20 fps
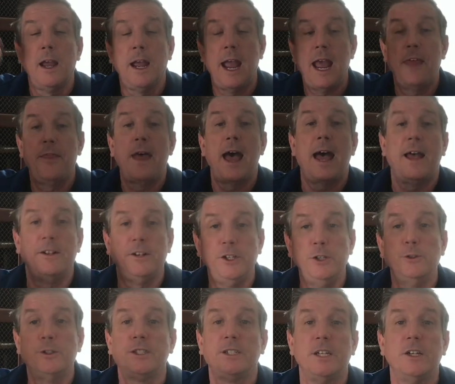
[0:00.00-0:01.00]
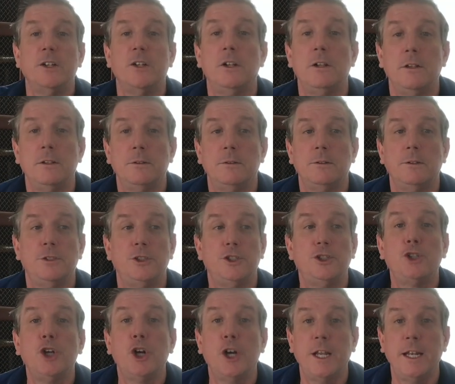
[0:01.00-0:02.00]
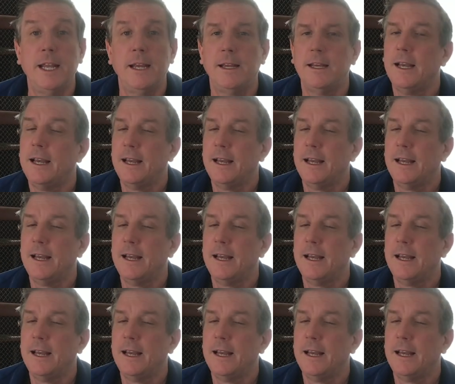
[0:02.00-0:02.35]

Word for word: and that you still should